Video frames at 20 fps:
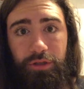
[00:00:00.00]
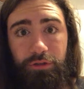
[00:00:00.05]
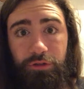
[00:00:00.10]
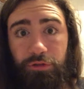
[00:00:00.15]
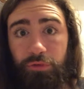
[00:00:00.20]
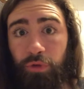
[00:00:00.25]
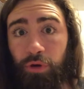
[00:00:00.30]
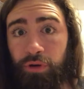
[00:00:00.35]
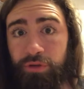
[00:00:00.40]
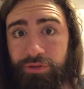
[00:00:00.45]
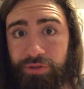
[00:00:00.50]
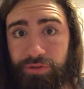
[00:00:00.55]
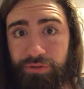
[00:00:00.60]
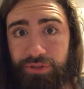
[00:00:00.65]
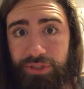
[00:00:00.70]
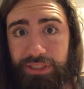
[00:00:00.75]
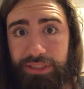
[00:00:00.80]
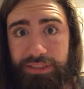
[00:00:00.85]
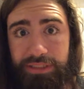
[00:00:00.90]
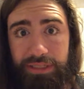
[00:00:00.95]
you also
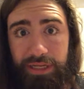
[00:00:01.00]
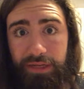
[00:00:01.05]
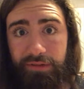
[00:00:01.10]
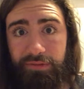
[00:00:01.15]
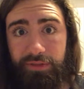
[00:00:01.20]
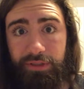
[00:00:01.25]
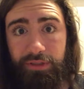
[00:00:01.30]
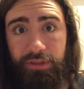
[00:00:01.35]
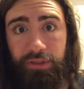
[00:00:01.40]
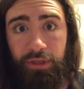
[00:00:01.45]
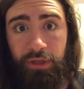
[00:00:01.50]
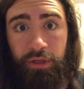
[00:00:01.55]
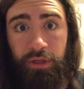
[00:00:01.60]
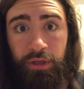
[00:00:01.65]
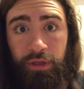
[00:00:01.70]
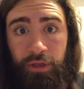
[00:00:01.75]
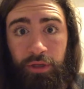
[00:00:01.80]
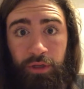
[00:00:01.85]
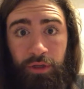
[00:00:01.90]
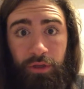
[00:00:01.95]
see David,
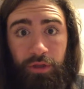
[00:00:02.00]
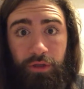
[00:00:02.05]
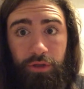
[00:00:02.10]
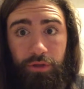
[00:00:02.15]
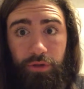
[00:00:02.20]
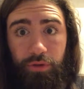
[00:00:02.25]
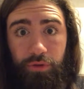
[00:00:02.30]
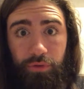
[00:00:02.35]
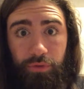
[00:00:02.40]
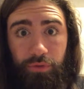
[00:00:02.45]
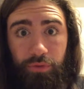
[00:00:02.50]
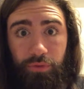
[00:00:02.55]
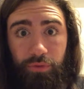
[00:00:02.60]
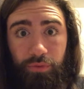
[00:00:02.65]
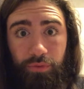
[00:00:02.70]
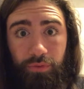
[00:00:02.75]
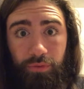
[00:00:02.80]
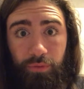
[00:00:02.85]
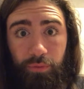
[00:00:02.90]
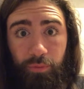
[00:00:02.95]

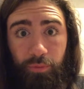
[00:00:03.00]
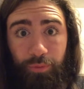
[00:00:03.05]
who